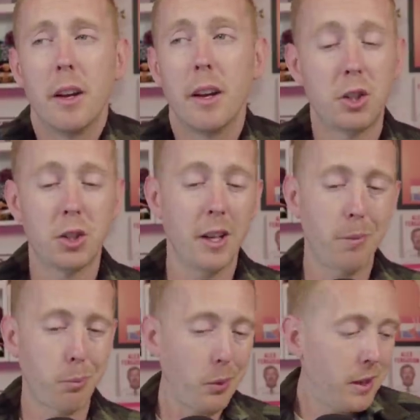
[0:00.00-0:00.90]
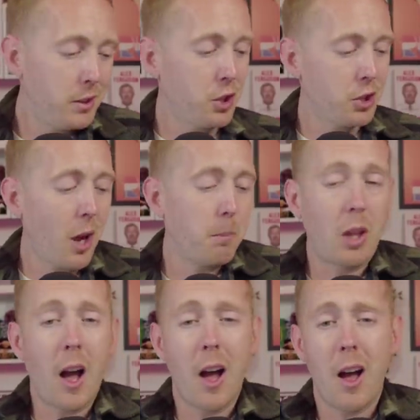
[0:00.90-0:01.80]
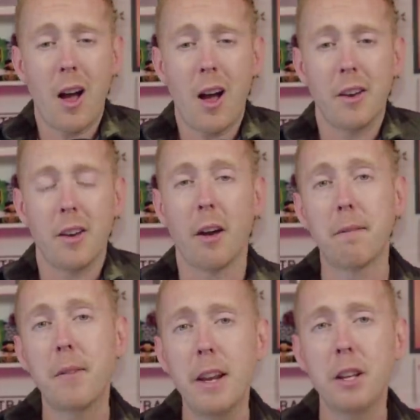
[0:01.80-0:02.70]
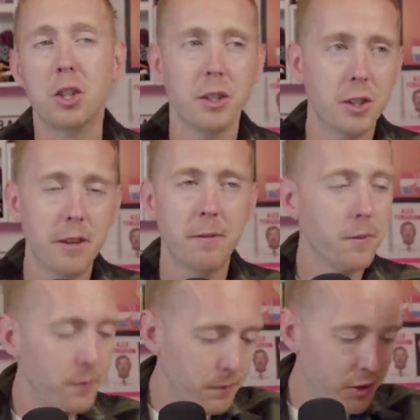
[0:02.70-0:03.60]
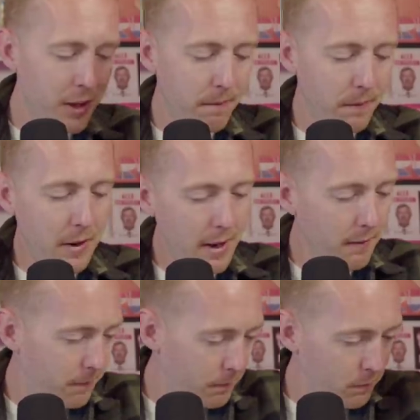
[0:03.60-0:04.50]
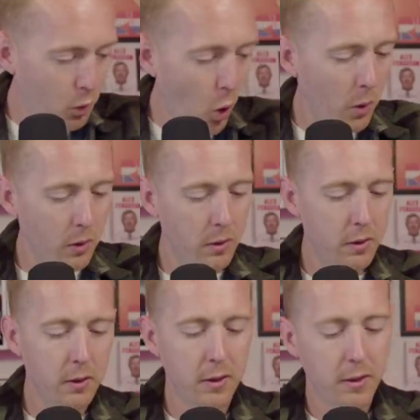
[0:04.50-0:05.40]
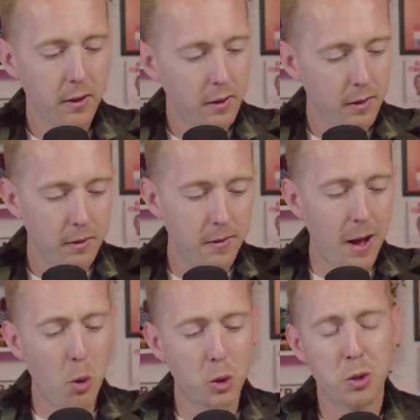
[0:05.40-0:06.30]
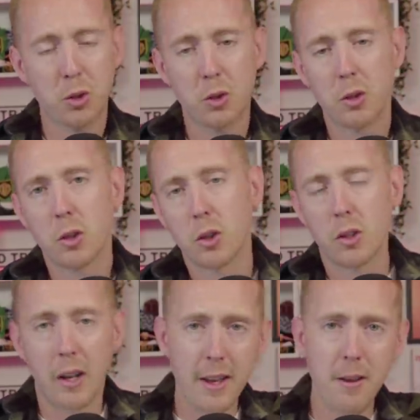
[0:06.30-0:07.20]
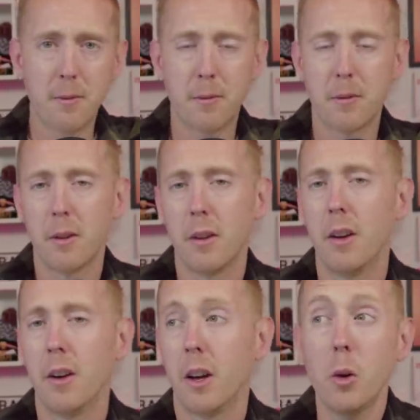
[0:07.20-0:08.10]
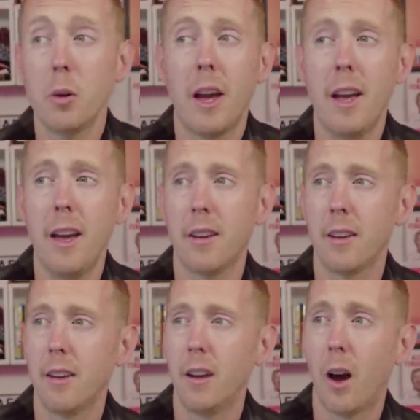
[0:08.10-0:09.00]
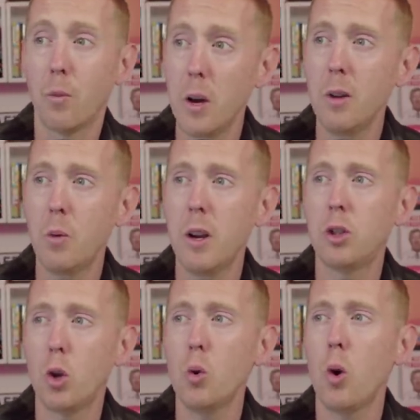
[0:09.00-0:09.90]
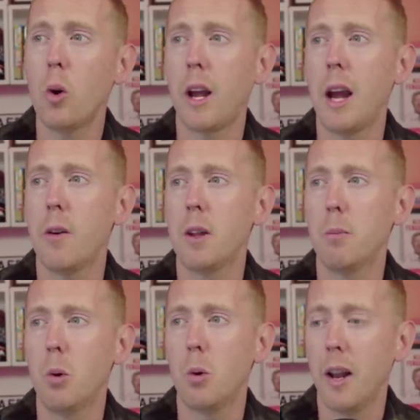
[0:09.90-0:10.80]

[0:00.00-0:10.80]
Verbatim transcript: It's just if it's just I'm done. I'm finished. Zef Zef fini- go. Vamos. Leave. I don't care. I really, really do not care anymore.